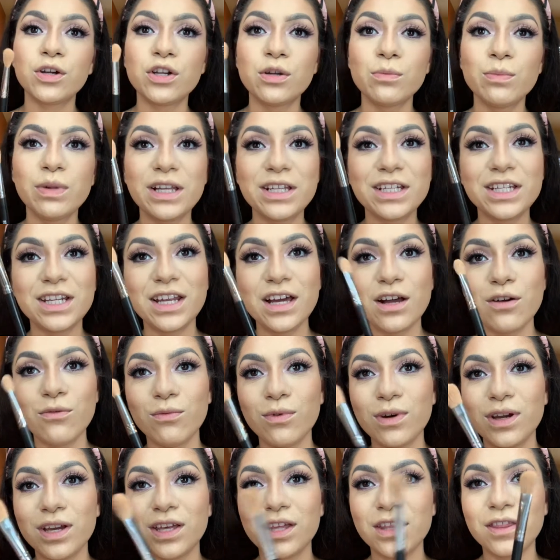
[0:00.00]
gonna blend it out
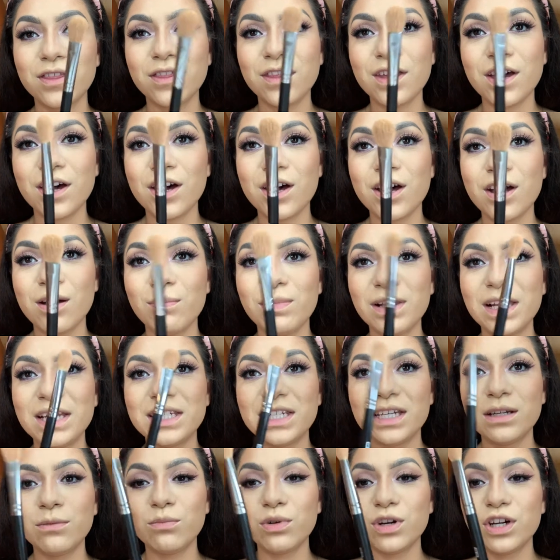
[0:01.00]
with a
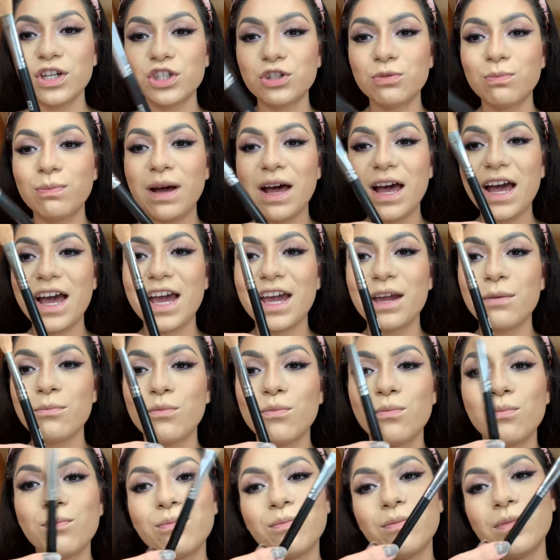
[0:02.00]
blending brush by
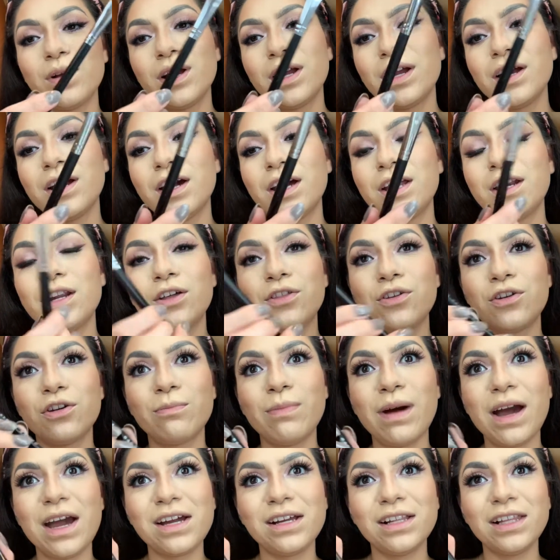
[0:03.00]

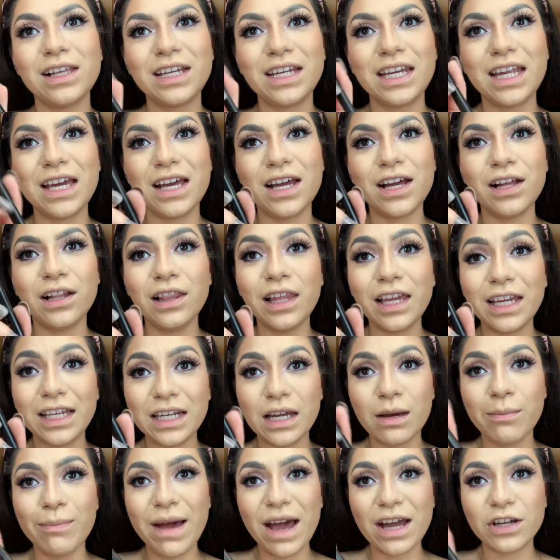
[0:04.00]

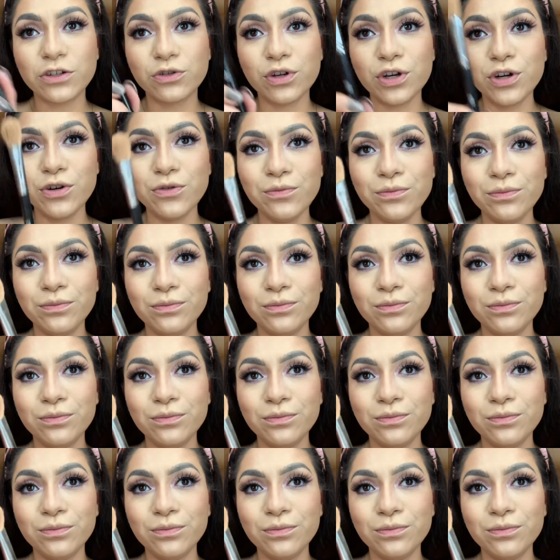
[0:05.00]
Elena Badro.